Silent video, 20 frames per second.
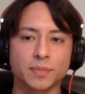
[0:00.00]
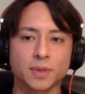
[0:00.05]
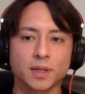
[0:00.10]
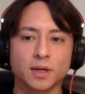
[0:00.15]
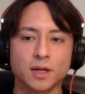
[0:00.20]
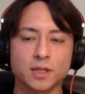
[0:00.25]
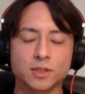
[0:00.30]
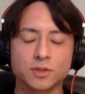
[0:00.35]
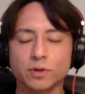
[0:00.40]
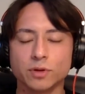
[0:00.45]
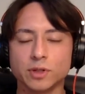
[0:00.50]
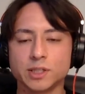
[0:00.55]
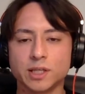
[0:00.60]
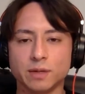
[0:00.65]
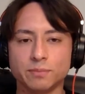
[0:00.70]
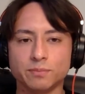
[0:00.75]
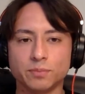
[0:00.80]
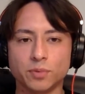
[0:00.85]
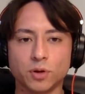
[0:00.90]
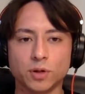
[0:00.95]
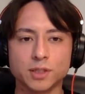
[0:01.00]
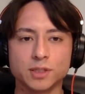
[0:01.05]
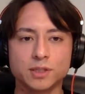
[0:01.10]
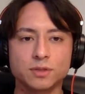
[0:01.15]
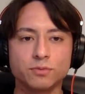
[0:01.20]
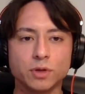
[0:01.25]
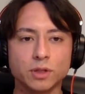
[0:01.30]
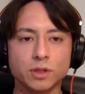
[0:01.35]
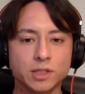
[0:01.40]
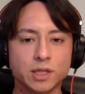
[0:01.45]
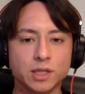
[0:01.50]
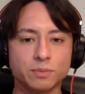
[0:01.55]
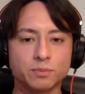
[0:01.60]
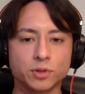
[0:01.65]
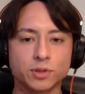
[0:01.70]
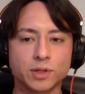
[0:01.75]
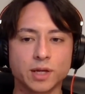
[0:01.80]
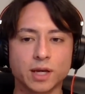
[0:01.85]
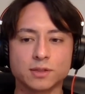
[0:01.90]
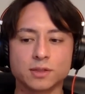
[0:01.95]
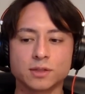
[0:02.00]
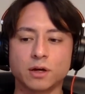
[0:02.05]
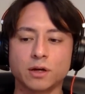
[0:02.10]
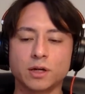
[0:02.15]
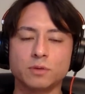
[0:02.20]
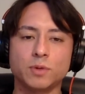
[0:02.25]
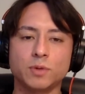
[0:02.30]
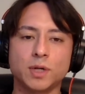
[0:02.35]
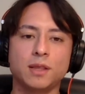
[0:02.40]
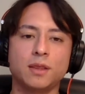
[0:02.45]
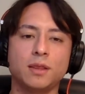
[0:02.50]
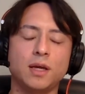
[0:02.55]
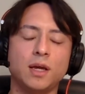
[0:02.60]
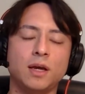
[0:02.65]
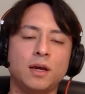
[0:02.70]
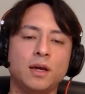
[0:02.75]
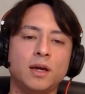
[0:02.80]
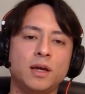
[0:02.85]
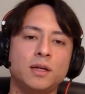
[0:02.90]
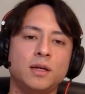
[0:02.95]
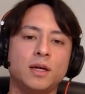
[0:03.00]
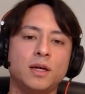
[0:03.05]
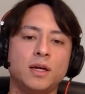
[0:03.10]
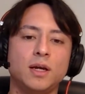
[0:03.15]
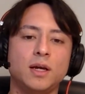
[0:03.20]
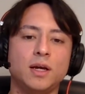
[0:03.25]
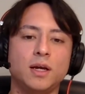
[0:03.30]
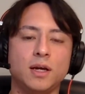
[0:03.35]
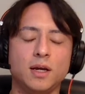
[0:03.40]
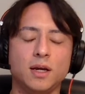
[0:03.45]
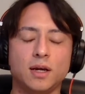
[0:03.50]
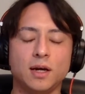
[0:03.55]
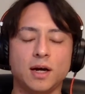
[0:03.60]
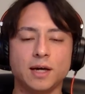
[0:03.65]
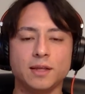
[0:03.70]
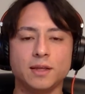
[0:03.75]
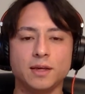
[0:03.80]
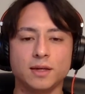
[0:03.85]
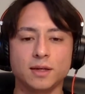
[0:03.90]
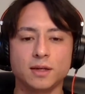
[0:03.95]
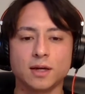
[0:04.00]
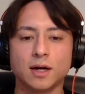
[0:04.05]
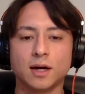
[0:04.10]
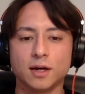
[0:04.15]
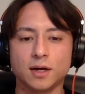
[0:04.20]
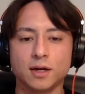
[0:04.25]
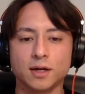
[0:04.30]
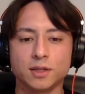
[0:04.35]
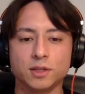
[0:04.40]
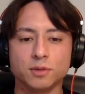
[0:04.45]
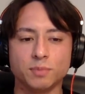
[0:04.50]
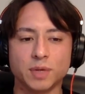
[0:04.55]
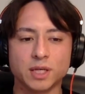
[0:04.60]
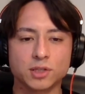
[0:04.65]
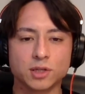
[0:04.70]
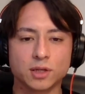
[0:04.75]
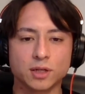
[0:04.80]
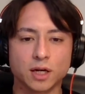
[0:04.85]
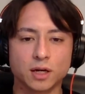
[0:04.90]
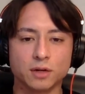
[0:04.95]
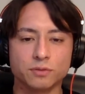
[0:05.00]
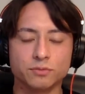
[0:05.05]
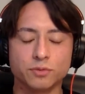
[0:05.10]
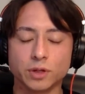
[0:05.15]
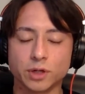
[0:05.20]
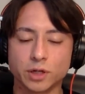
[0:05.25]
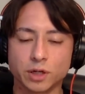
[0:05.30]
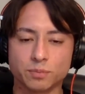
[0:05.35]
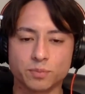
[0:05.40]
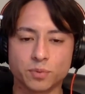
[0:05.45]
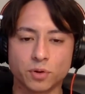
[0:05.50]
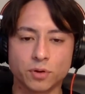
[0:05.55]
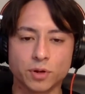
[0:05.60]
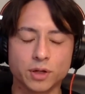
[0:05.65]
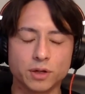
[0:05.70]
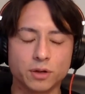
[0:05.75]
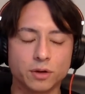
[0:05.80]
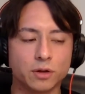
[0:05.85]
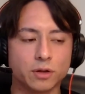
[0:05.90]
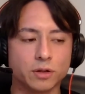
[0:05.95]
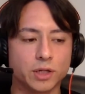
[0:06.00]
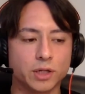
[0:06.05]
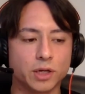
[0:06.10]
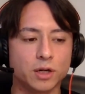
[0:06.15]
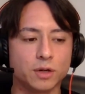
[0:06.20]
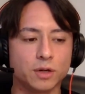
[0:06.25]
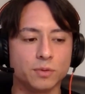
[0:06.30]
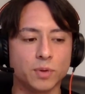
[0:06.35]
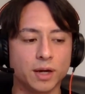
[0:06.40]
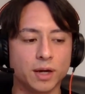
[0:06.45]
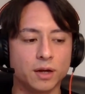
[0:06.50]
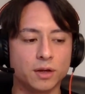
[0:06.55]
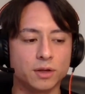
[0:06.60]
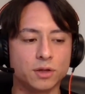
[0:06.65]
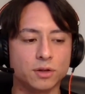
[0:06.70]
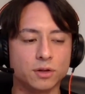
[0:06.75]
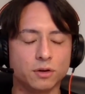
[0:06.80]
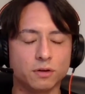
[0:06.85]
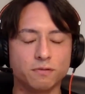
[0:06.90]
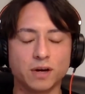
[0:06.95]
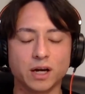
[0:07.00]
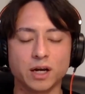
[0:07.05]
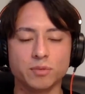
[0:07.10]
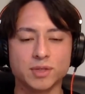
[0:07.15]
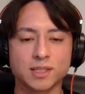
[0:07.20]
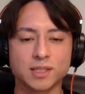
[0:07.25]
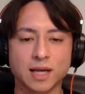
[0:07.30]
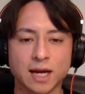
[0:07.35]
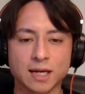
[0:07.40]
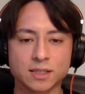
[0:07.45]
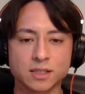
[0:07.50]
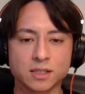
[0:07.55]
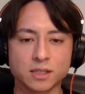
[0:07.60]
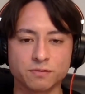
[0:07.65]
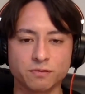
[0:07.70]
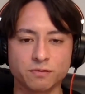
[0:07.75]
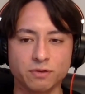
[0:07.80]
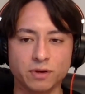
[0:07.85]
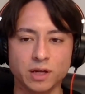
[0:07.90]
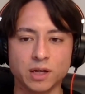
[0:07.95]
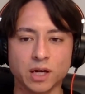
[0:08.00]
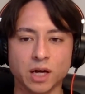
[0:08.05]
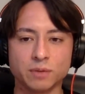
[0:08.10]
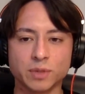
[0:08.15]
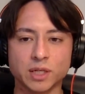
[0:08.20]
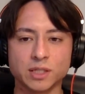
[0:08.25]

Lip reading: It's really simple. It's really simple to get started with. And I think you mentioned a really good point earlier where, Firebase has this freedom.